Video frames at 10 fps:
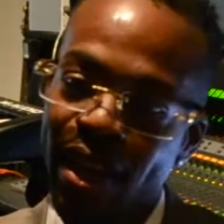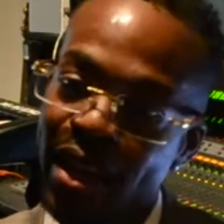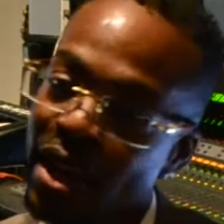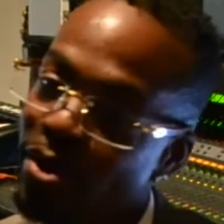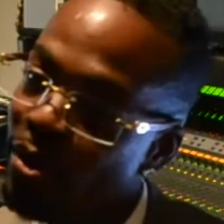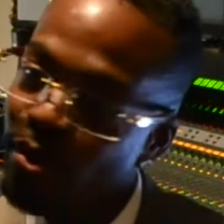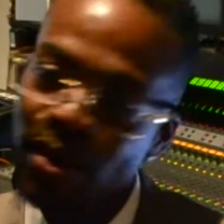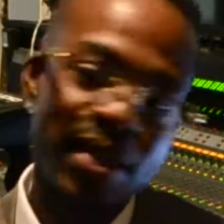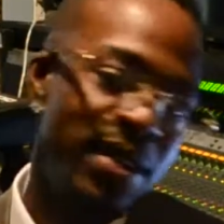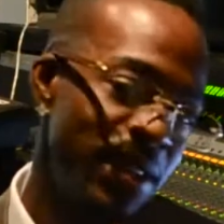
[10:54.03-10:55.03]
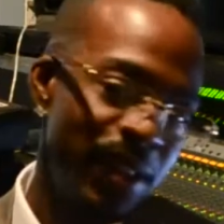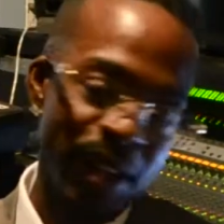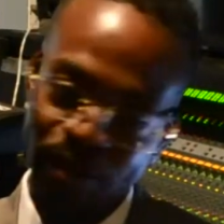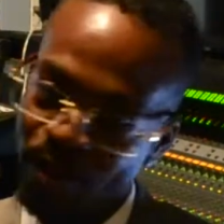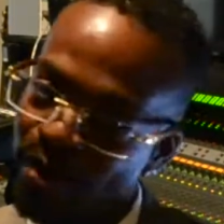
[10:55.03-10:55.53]
You got to own it
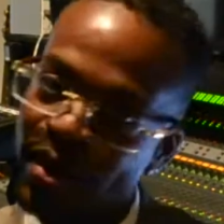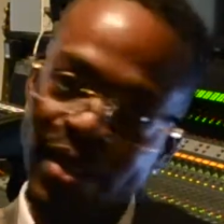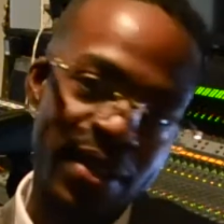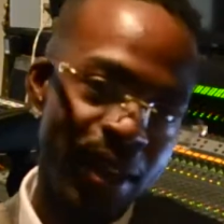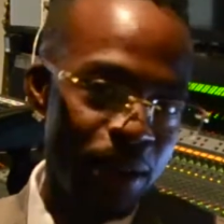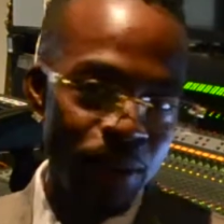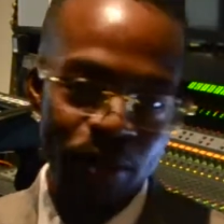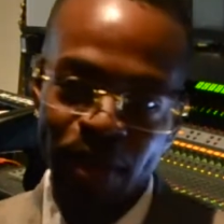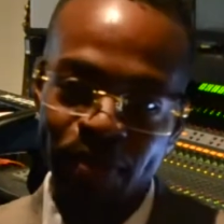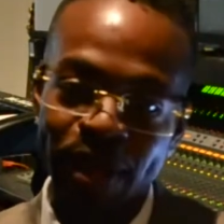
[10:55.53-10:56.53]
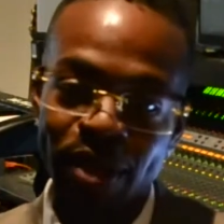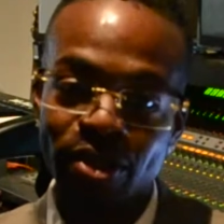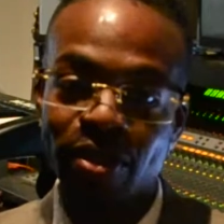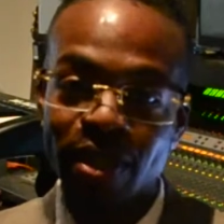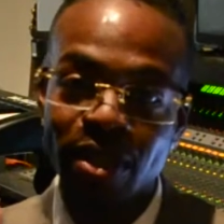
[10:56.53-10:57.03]
and own it and own it, because
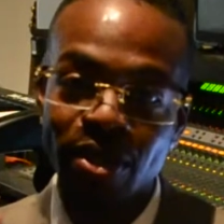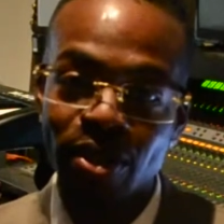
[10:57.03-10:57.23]
your signature